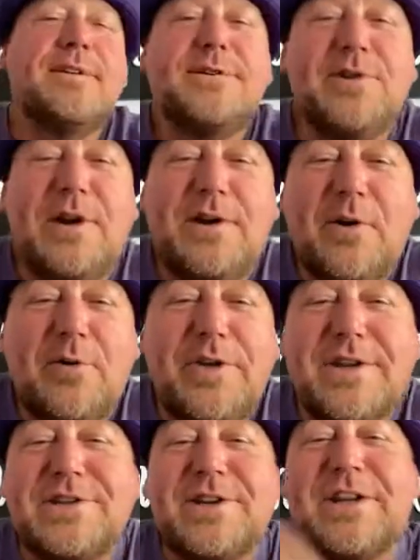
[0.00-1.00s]
Trying to hold
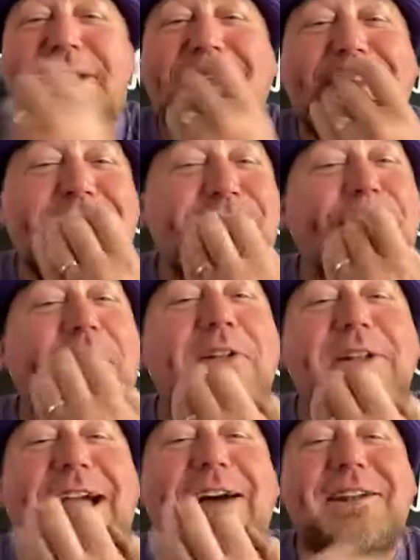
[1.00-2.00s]
that shit in, it's
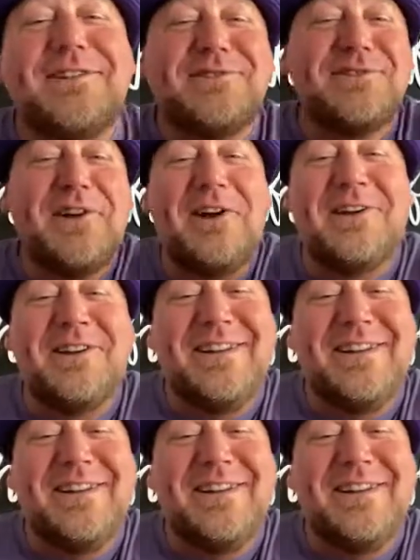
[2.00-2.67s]
falling out as you talk.